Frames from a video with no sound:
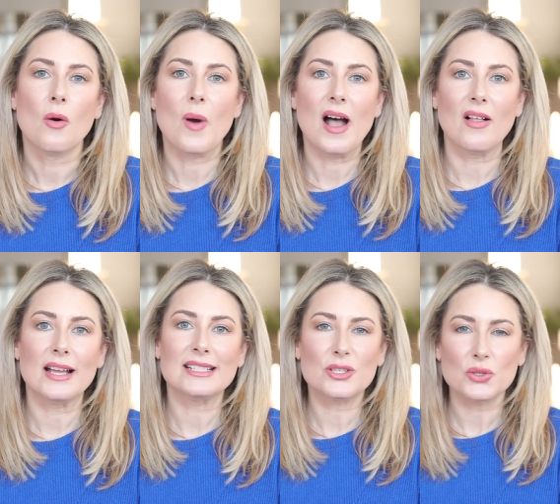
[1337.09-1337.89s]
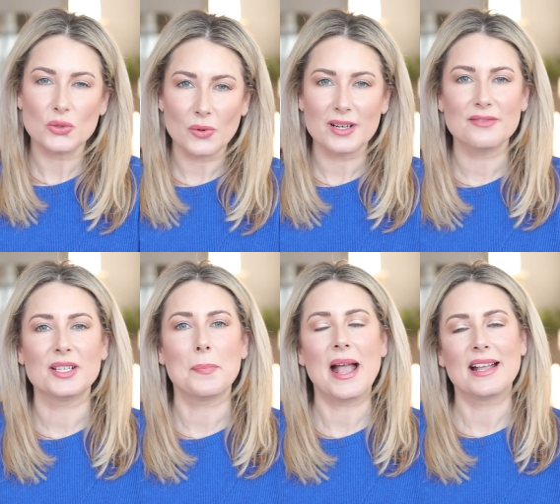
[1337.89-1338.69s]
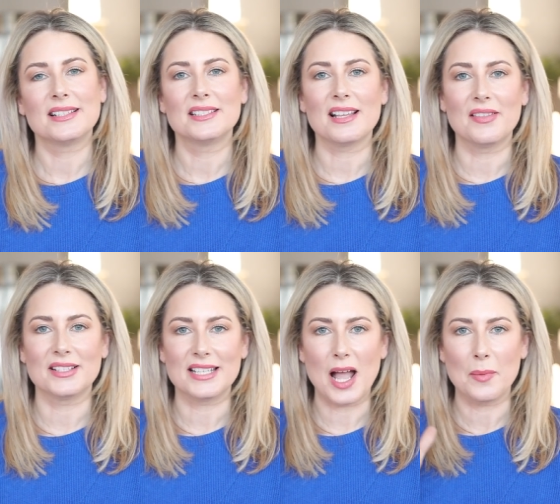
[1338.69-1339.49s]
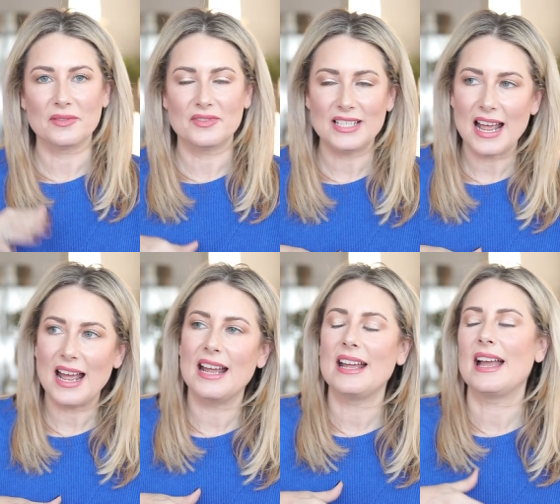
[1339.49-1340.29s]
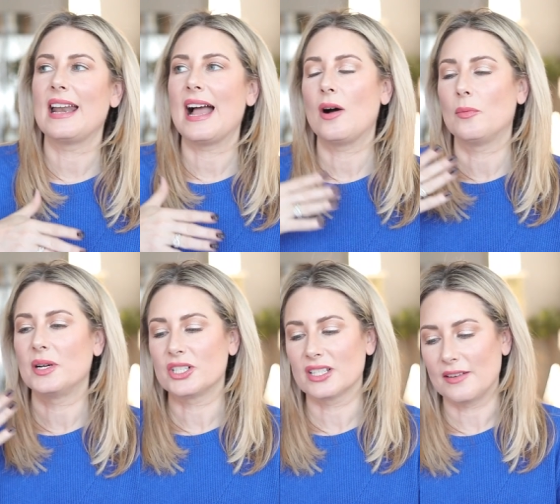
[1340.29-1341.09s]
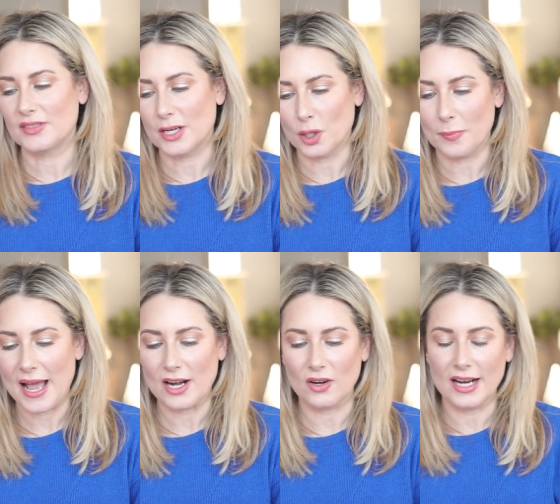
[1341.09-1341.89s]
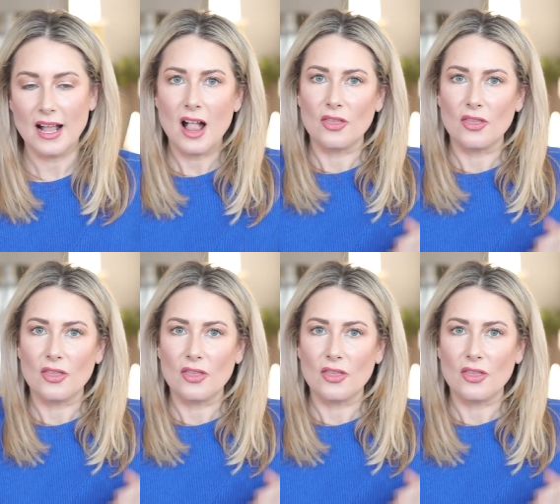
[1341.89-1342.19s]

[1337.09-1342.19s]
Well, it sort of depends on the time of day and how much is left on your battery.